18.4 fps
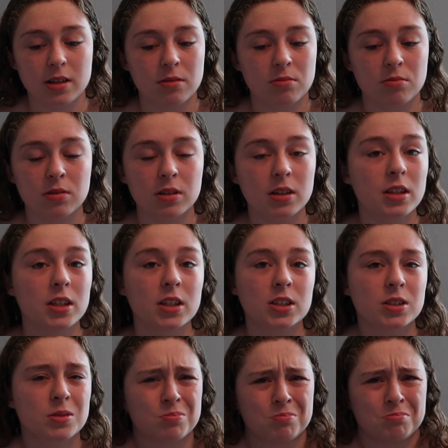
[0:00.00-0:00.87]
I really
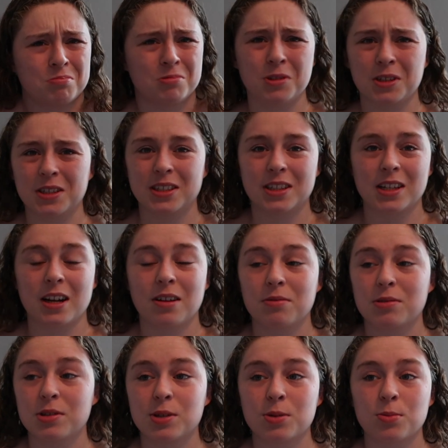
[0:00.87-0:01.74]
just wasn't. I
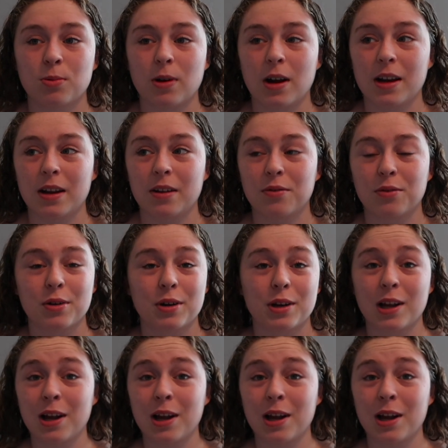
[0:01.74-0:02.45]
was just ready for her to